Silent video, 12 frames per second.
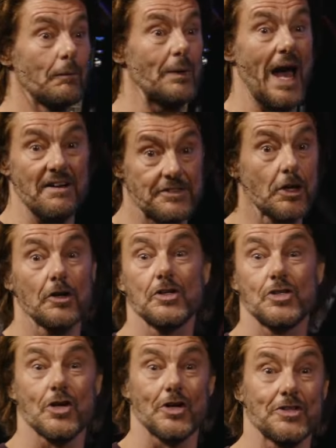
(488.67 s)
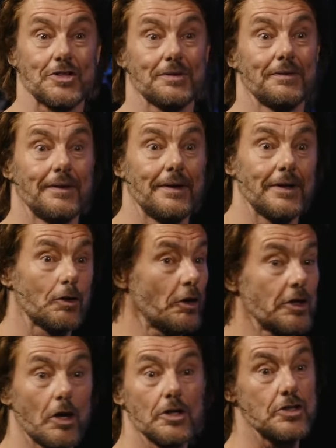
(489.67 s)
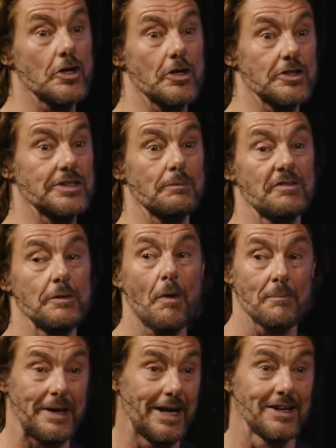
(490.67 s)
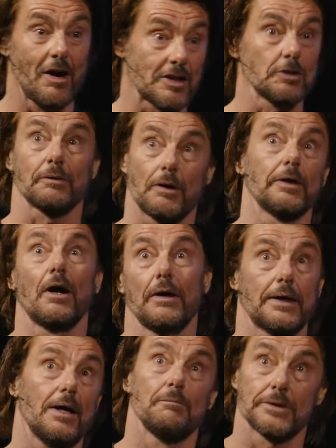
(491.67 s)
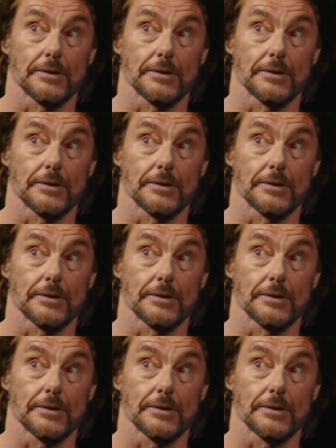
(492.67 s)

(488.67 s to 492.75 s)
We have to go to church, got to go to church. Some of you might be here tonight because I've got to go, I can't